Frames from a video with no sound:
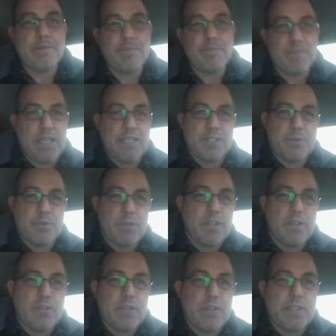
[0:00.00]
That is really
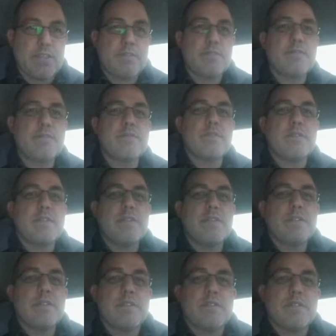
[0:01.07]
annoying.
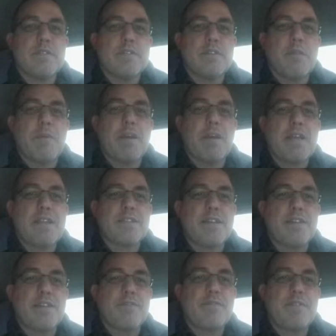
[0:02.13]
I mean, I got this thing at
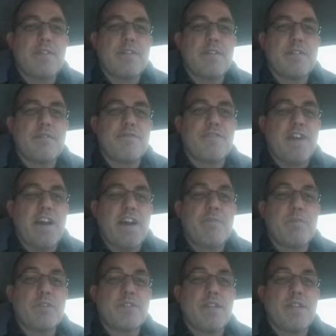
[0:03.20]
5%
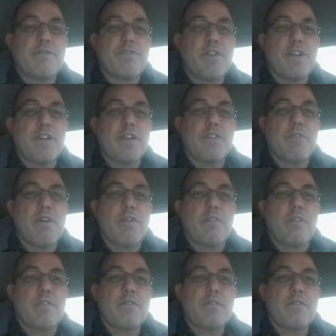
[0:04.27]
freaking throttle,